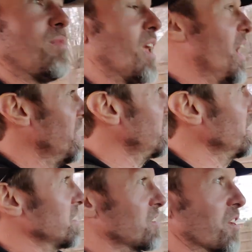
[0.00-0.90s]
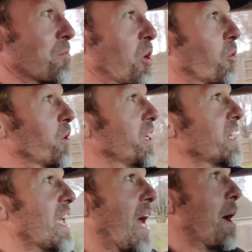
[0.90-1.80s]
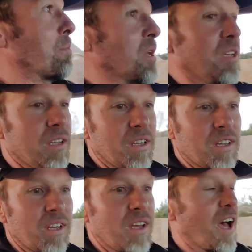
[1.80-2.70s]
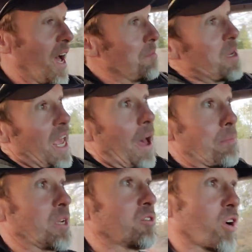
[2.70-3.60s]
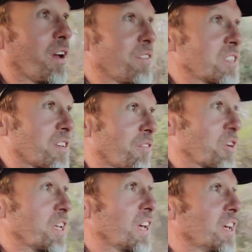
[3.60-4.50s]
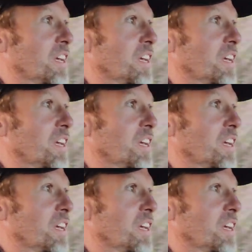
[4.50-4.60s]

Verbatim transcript: I think he's going to be really happy. I'd be happy to drive this every day.